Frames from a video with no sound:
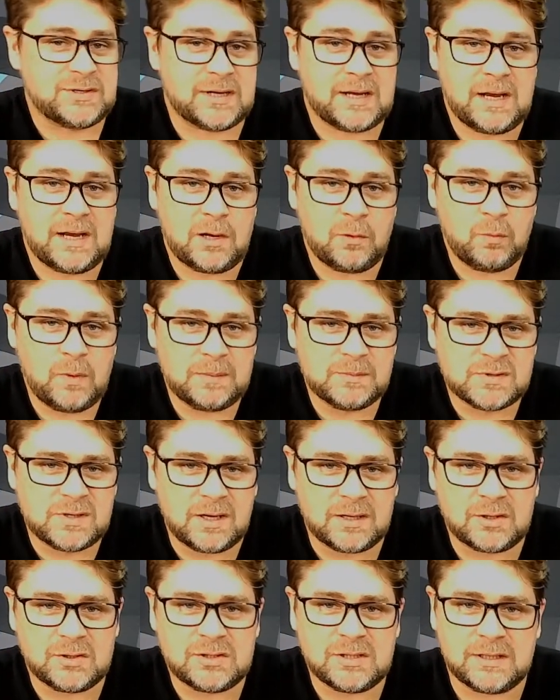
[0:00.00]
check out our
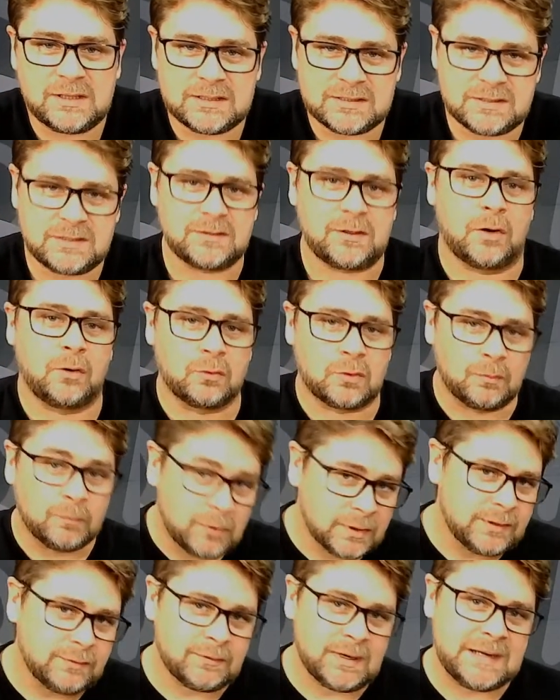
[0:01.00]
website because you're going to see the whole
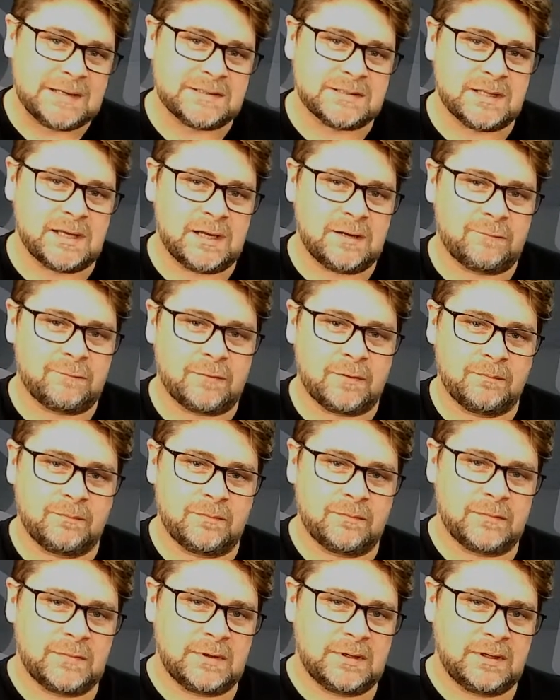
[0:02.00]
complete range there
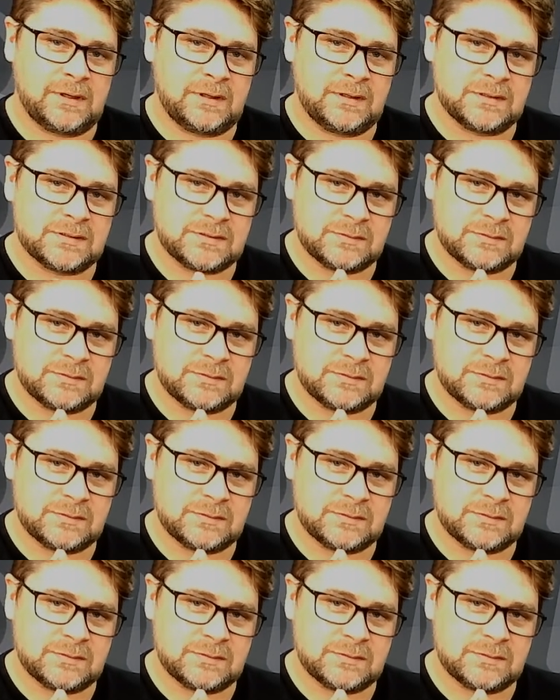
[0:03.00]
from the